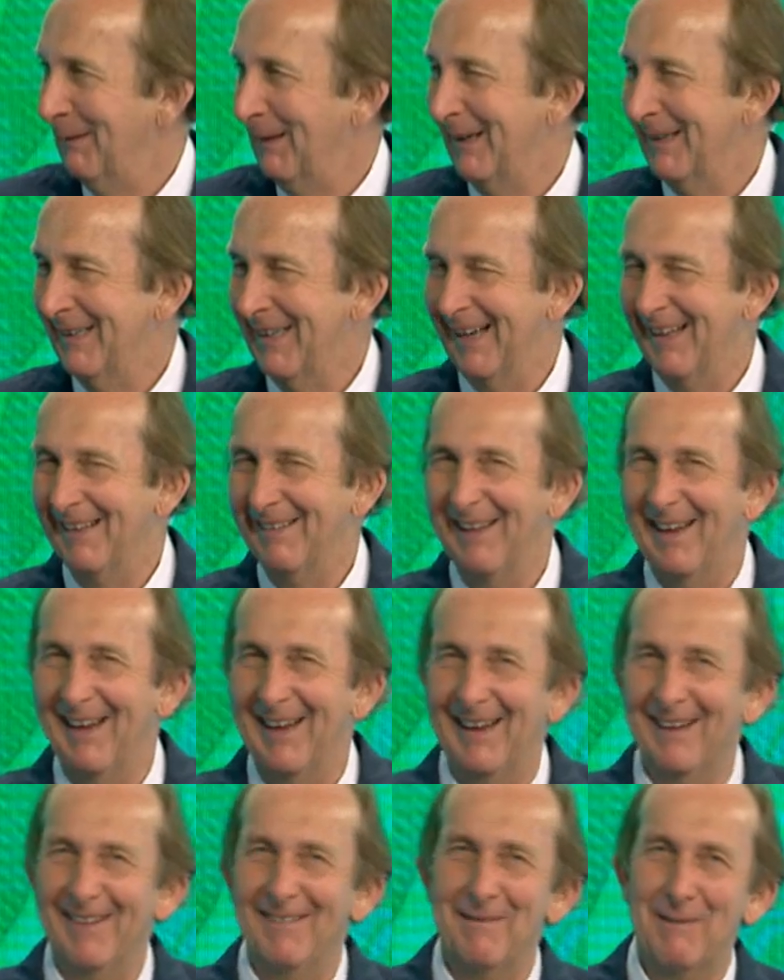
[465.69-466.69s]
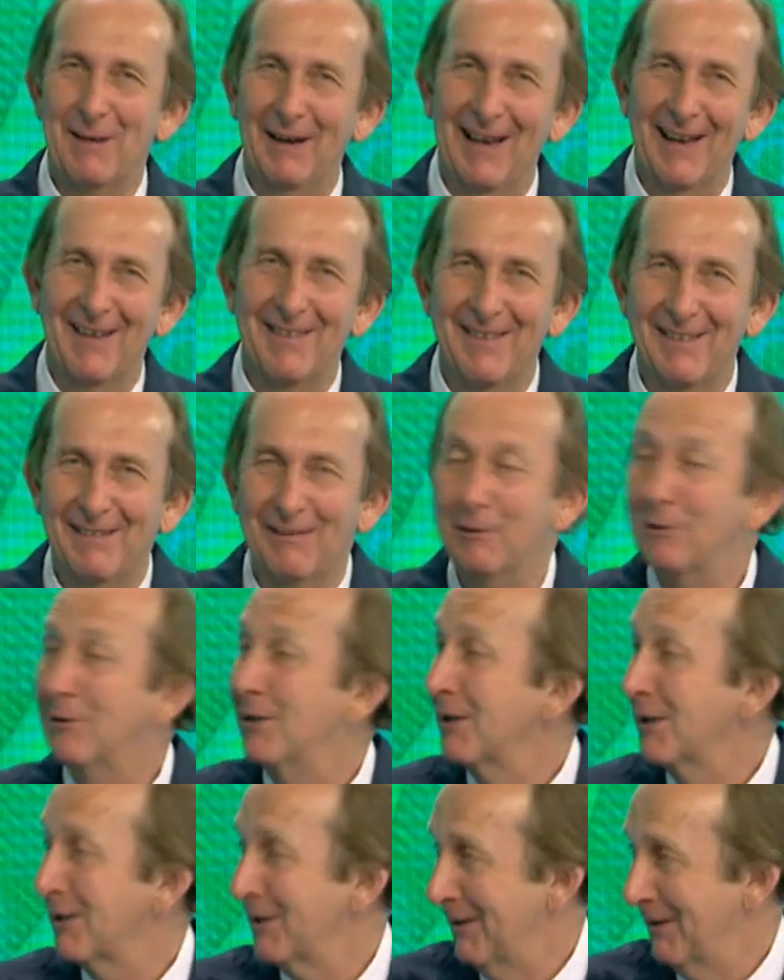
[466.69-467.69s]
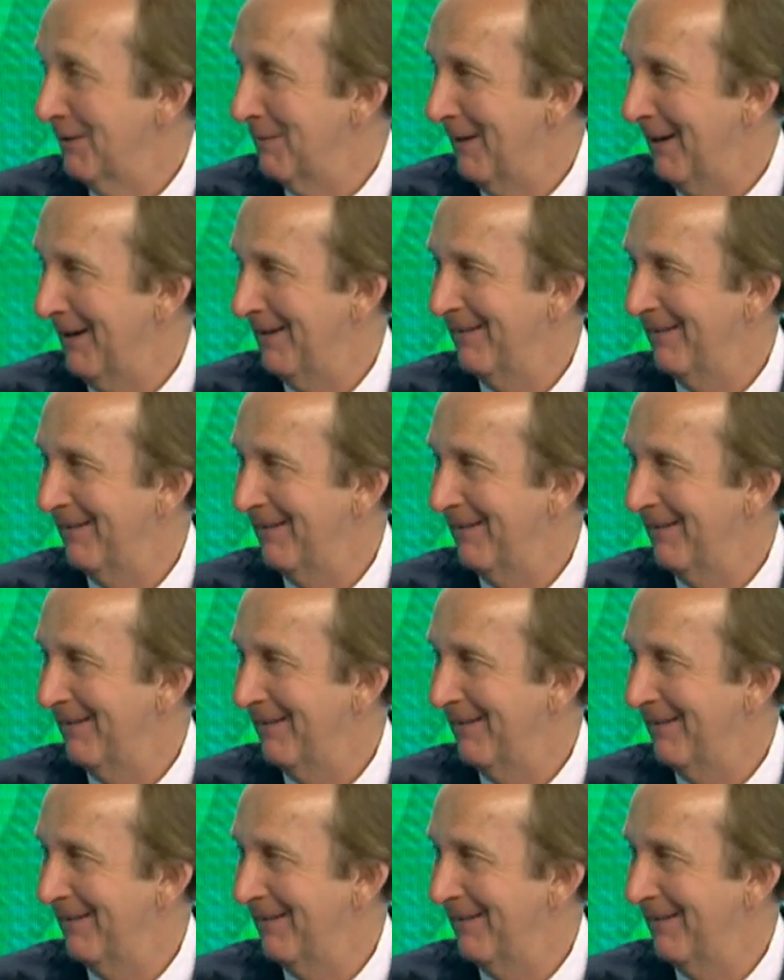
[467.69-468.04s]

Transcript: well done, uh, Good to see you, mate.